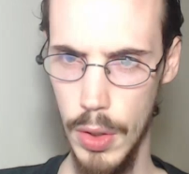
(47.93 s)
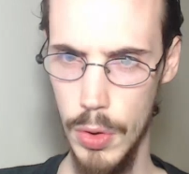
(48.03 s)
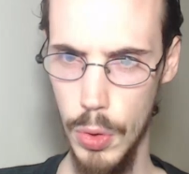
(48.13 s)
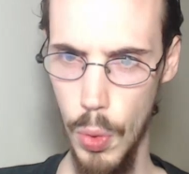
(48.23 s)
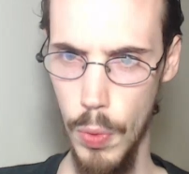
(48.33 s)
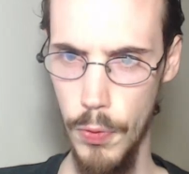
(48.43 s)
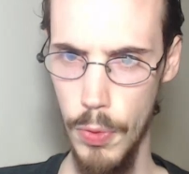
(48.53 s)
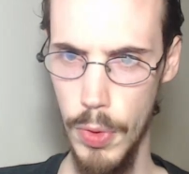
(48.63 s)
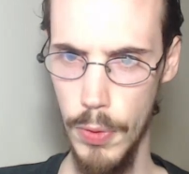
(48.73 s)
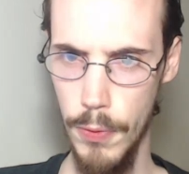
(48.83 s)
No one
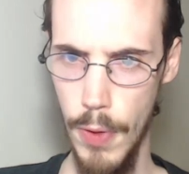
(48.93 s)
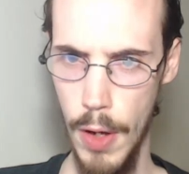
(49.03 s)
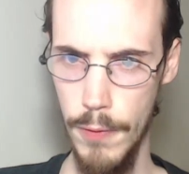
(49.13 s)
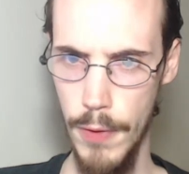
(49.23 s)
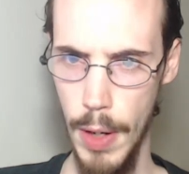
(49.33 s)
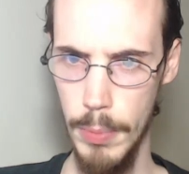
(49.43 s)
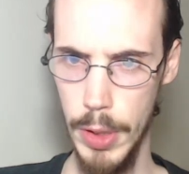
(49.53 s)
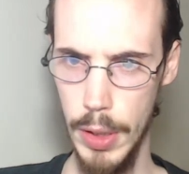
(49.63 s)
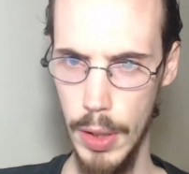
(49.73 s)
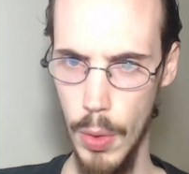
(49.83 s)
from the Vaude
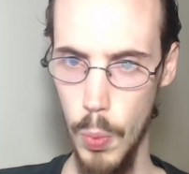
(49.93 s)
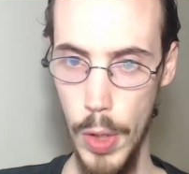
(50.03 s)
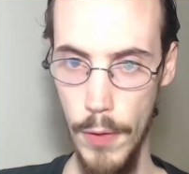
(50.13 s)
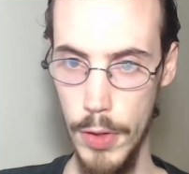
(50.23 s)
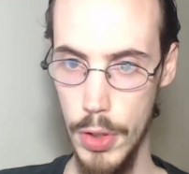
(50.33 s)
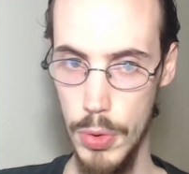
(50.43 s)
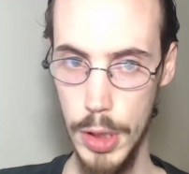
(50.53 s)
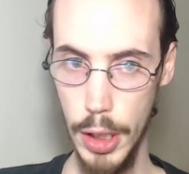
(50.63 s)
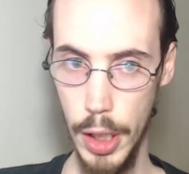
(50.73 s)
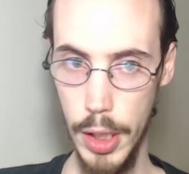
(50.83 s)
family would ever do
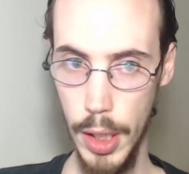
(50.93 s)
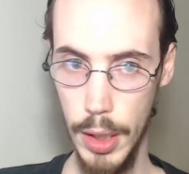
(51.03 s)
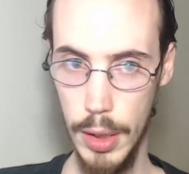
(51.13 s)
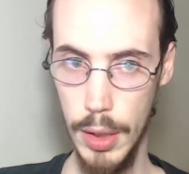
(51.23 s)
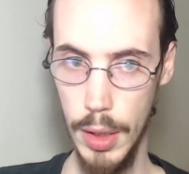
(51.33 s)
such a thing.